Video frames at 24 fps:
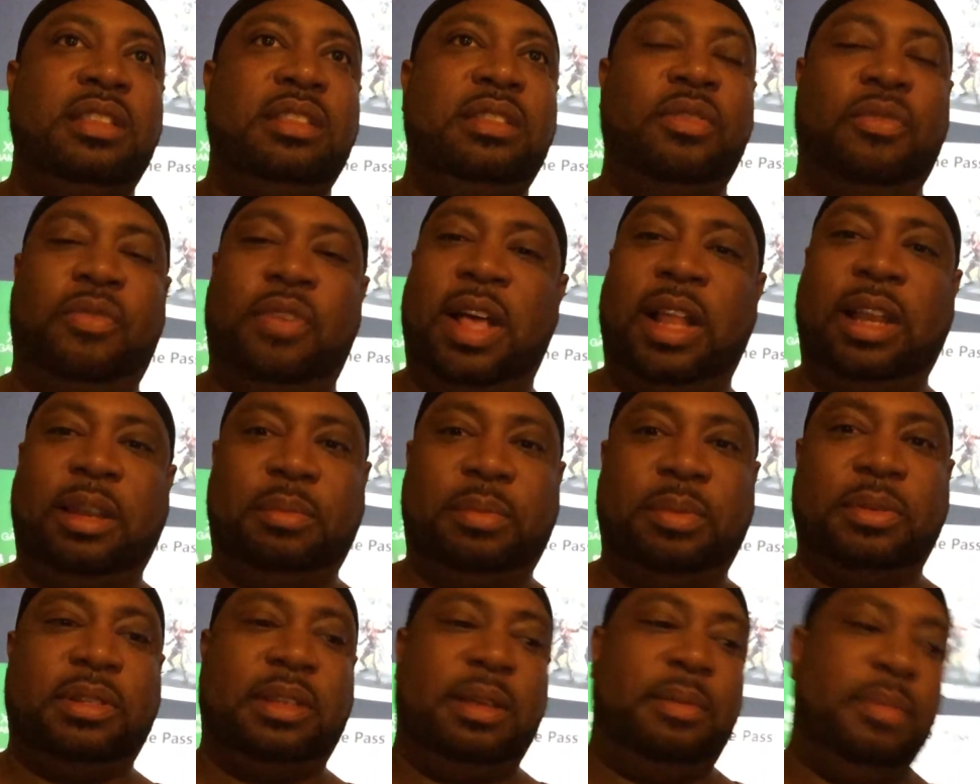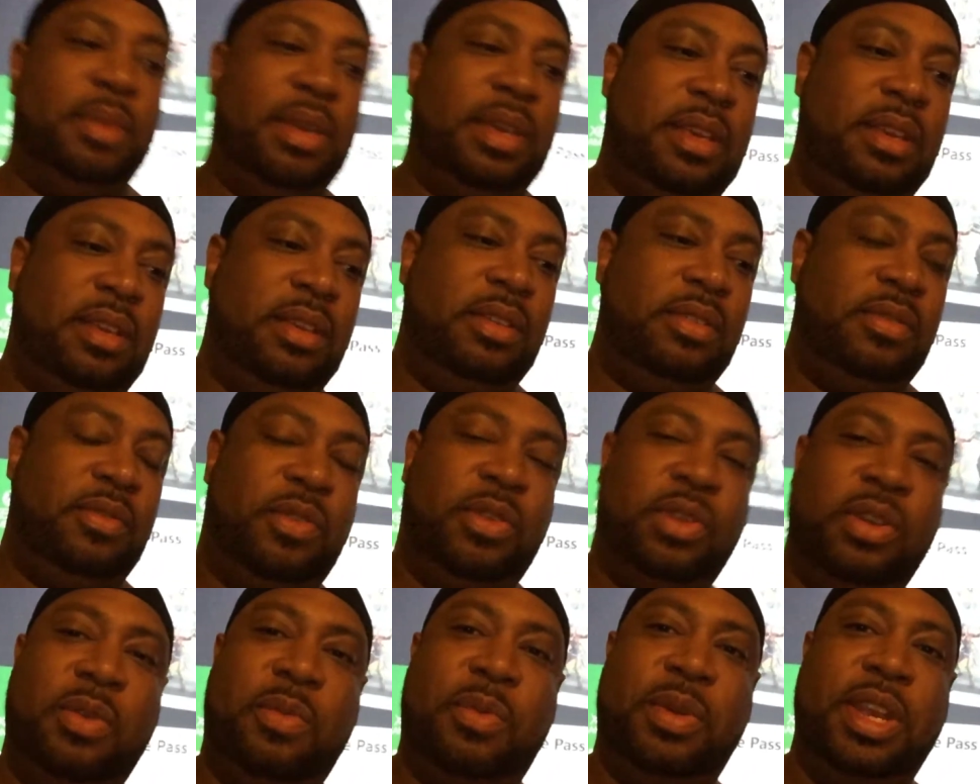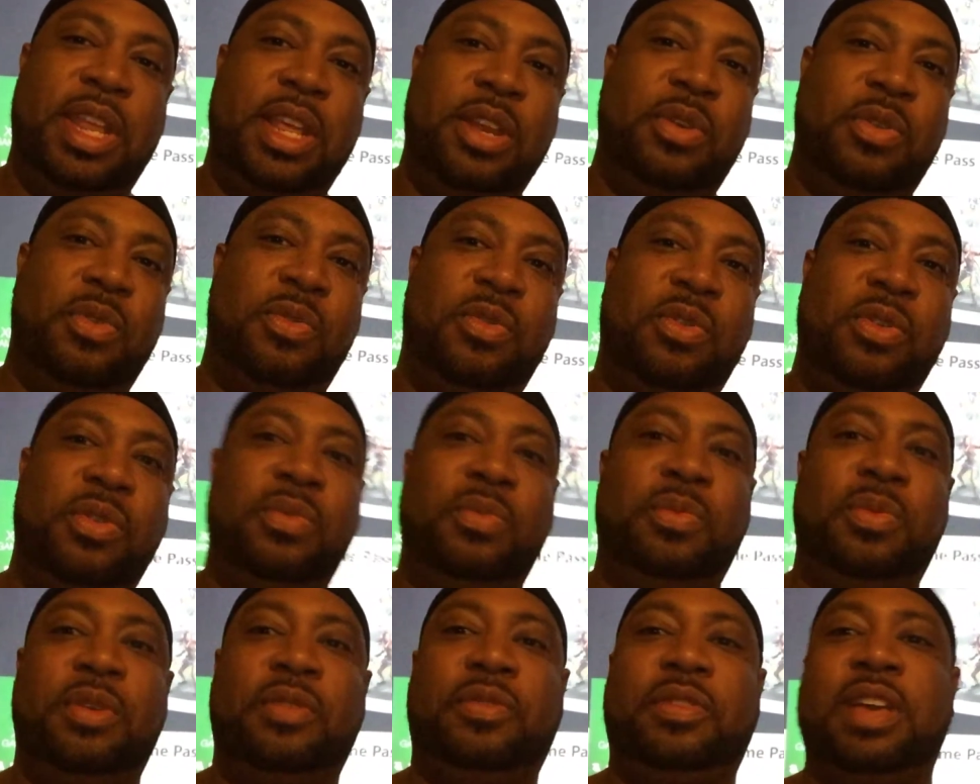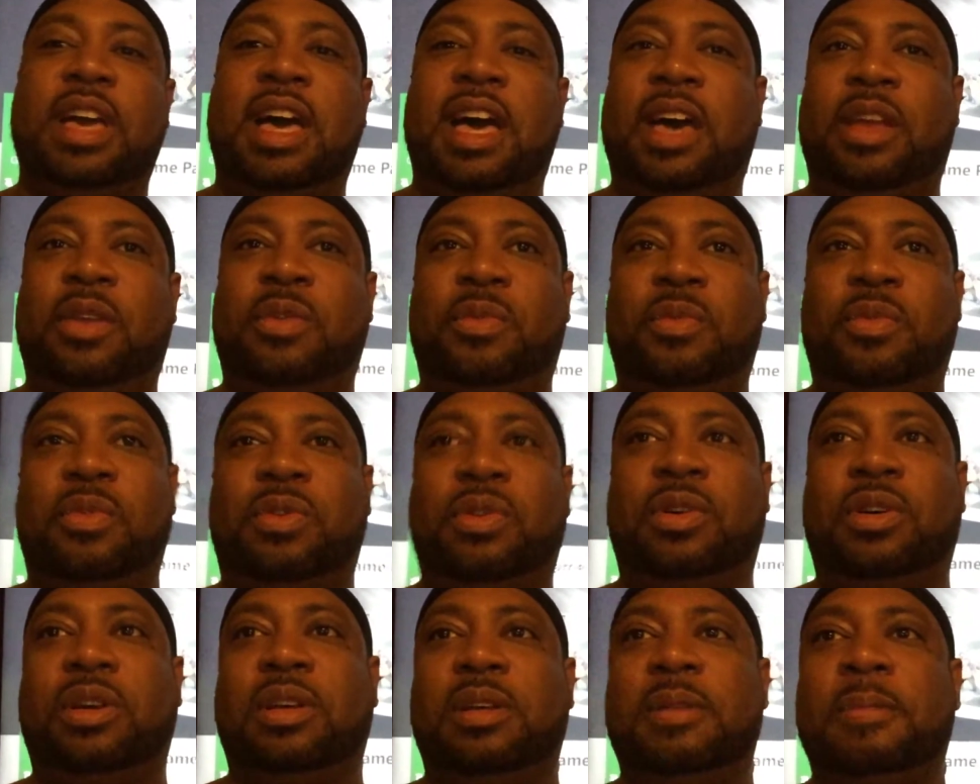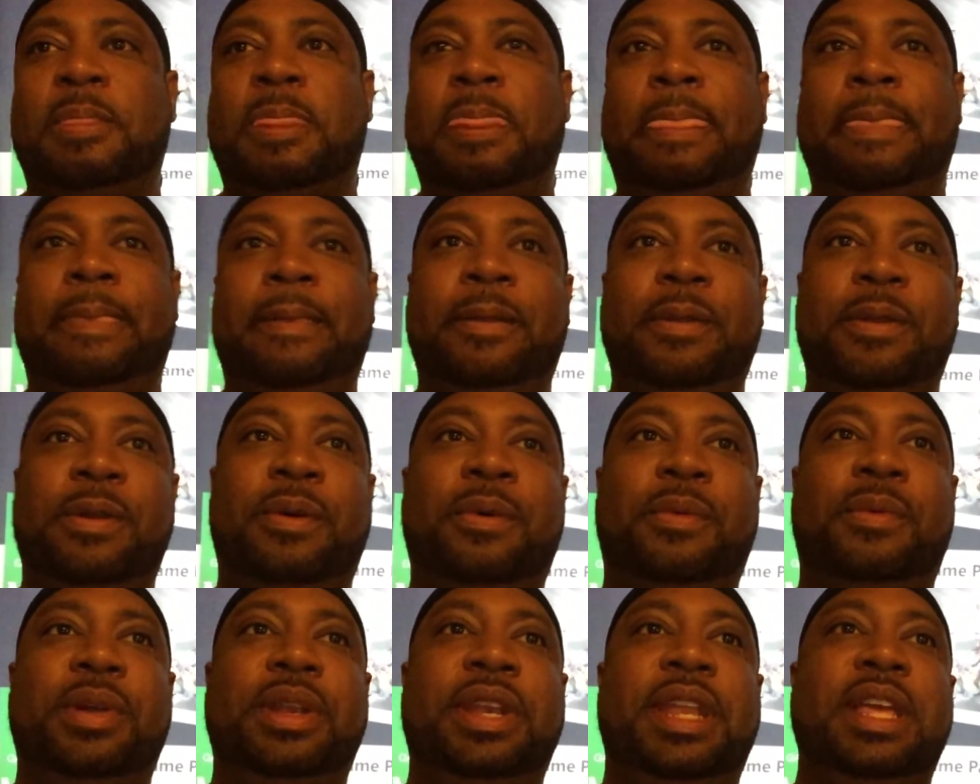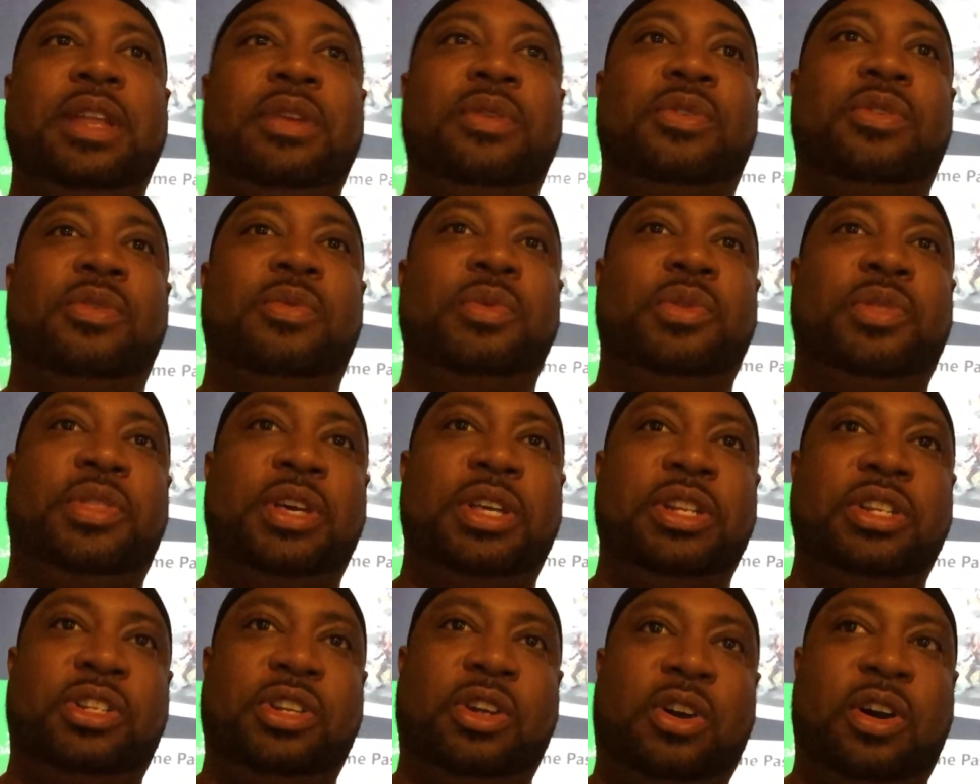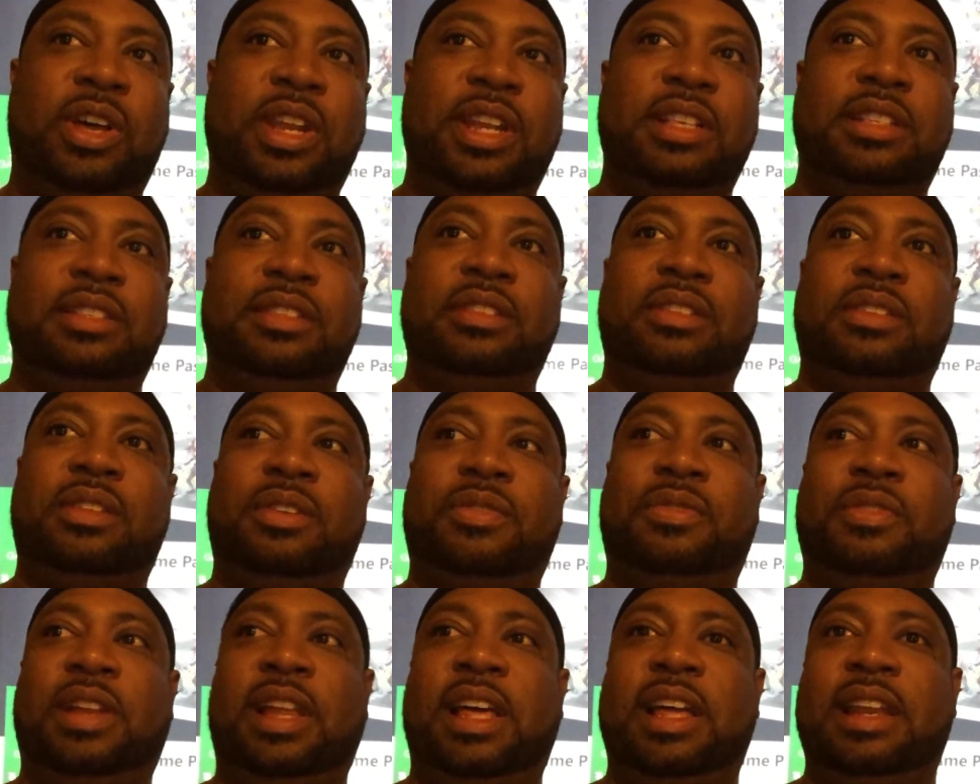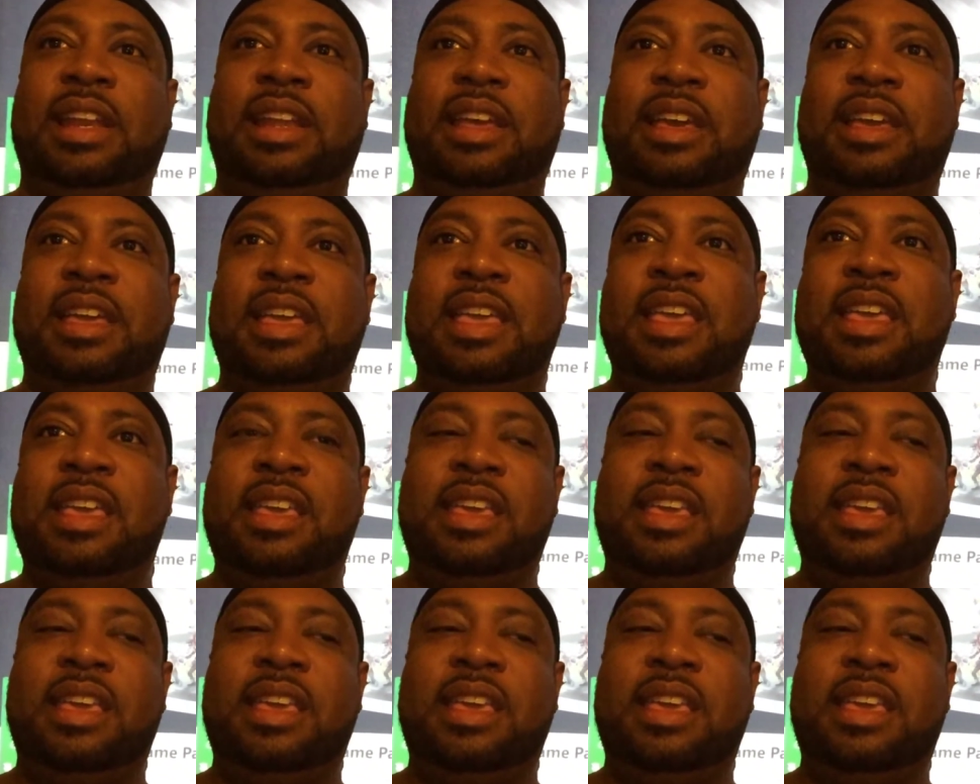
developers. I mean, you look at what they doing with God of War. What they doing with Uncharted and stuff like that.